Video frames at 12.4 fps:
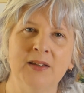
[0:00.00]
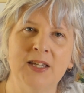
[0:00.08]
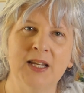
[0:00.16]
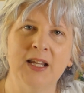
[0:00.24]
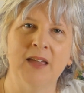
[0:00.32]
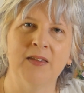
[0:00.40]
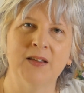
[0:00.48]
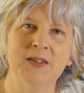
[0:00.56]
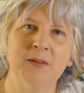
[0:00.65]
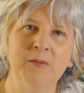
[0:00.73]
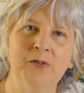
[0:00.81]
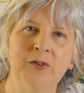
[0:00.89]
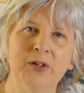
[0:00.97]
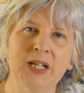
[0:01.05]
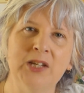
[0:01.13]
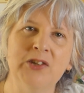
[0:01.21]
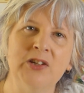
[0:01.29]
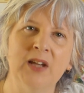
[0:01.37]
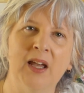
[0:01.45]
together some
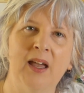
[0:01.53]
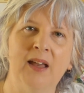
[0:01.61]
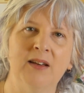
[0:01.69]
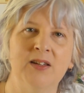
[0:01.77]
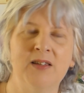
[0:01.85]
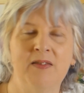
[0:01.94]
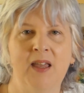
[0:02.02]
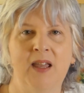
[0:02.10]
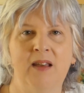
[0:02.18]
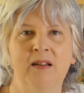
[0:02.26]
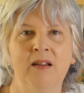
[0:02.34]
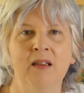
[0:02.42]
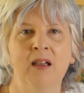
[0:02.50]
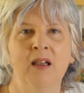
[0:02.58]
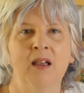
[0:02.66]
footage and then